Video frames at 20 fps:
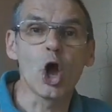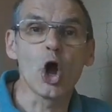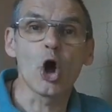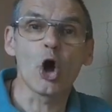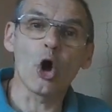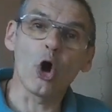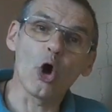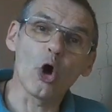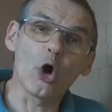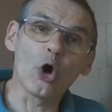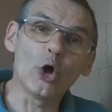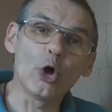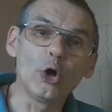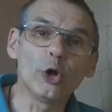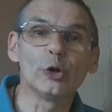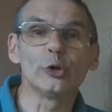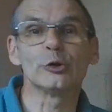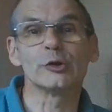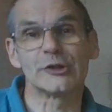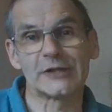
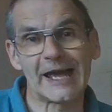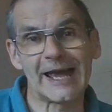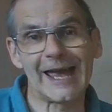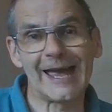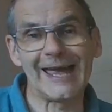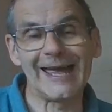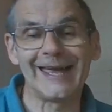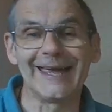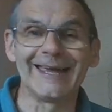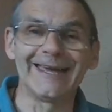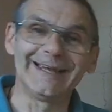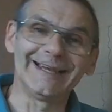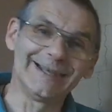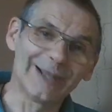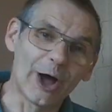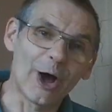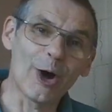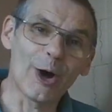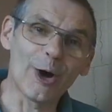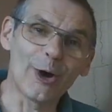all day
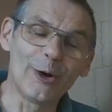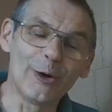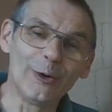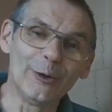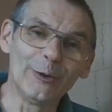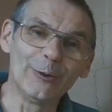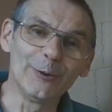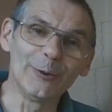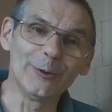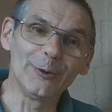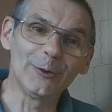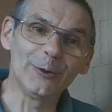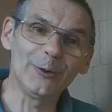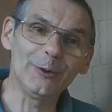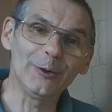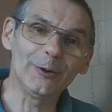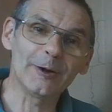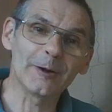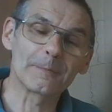long.